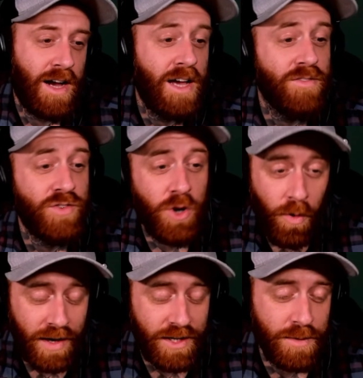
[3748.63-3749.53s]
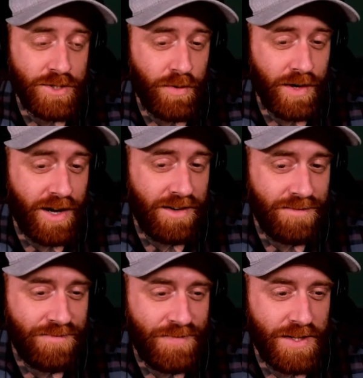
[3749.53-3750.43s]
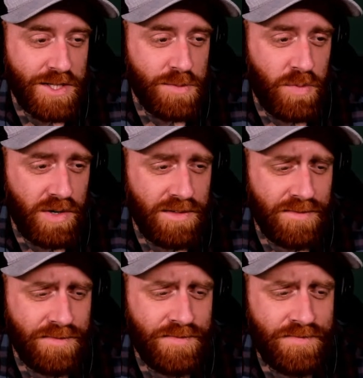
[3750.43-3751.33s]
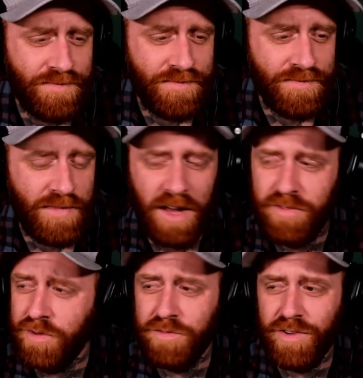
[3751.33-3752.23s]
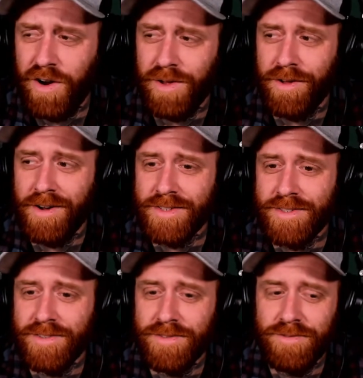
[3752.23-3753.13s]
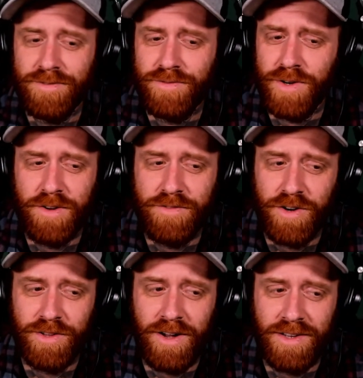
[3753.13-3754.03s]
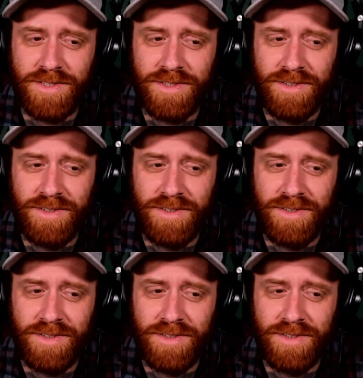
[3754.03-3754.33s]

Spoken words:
I have no idea what's going on at this point. I feel very lost. Very, very lost.